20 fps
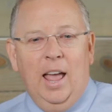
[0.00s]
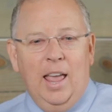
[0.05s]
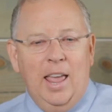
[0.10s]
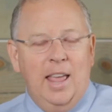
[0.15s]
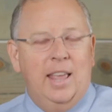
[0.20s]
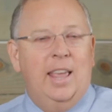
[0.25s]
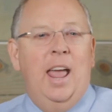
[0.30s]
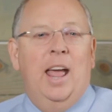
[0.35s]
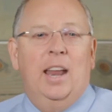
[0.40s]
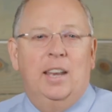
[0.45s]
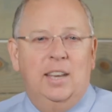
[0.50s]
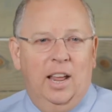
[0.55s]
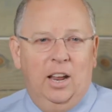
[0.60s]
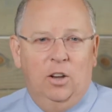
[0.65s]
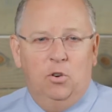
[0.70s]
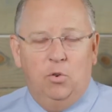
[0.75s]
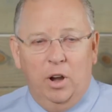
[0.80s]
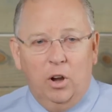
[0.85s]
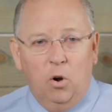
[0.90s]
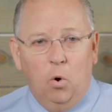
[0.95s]
He can't
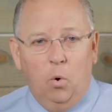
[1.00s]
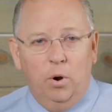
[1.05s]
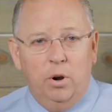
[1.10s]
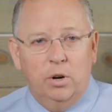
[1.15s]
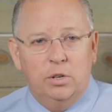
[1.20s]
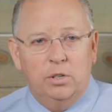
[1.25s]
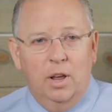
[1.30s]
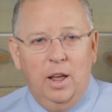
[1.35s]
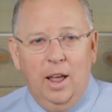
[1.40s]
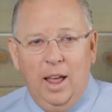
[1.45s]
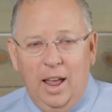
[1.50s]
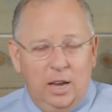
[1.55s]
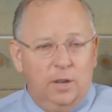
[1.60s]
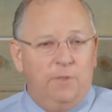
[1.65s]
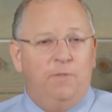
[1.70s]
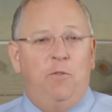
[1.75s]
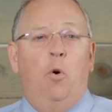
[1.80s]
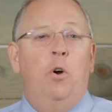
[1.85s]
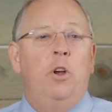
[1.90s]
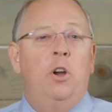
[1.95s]
take drink orders. He's
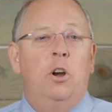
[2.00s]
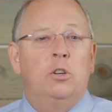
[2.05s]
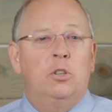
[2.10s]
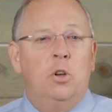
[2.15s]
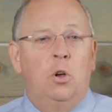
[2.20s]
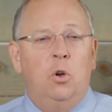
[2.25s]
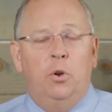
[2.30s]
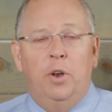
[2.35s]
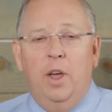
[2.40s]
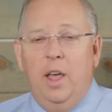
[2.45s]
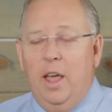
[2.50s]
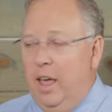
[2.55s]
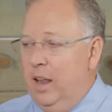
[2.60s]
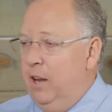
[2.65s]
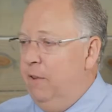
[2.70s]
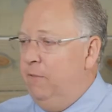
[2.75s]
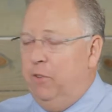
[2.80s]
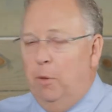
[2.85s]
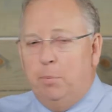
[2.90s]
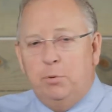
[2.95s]
four years old. And
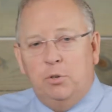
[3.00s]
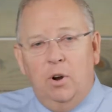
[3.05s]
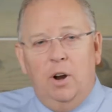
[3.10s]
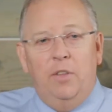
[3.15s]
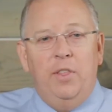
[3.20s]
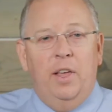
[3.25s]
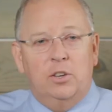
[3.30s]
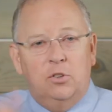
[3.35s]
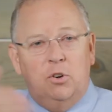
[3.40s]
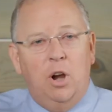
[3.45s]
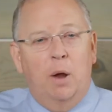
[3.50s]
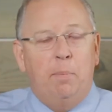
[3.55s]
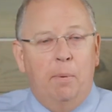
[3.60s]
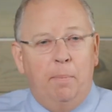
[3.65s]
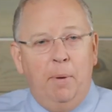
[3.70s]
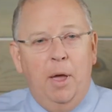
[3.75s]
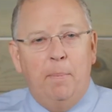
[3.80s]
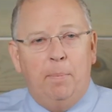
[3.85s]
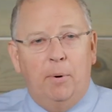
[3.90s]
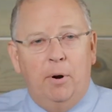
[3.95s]
he flips around that scrap of
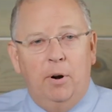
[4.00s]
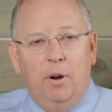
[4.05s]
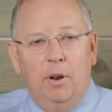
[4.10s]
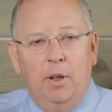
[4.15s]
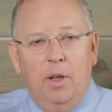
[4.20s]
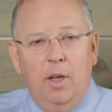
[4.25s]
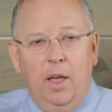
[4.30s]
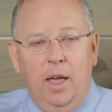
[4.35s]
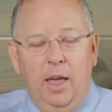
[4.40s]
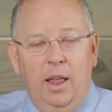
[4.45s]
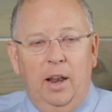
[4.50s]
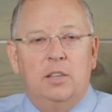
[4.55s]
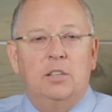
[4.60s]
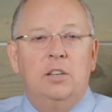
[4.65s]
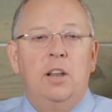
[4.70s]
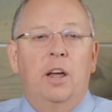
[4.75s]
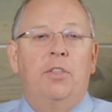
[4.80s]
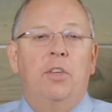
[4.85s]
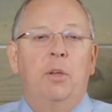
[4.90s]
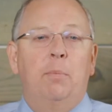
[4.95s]
paper and it's
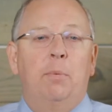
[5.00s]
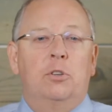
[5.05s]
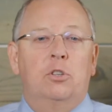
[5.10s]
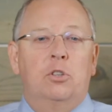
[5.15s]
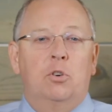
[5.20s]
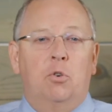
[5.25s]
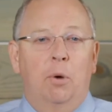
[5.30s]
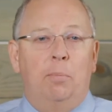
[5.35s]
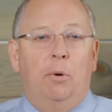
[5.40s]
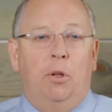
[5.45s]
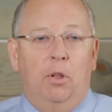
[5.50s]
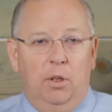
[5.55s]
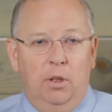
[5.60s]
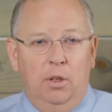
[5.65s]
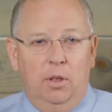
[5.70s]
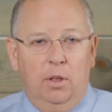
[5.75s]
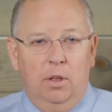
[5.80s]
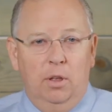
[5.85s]
nothing but scribble.